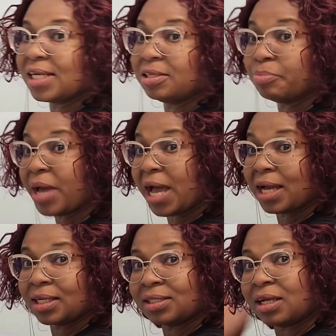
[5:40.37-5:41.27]
at the
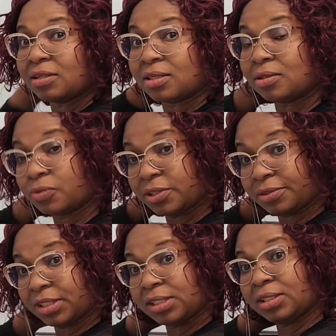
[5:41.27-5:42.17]
back now that I'm
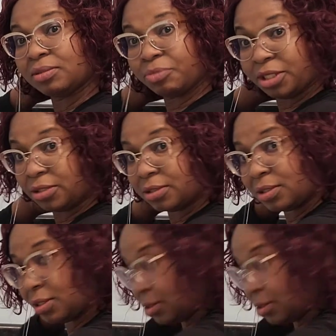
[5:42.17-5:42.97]
wearing it in the middle.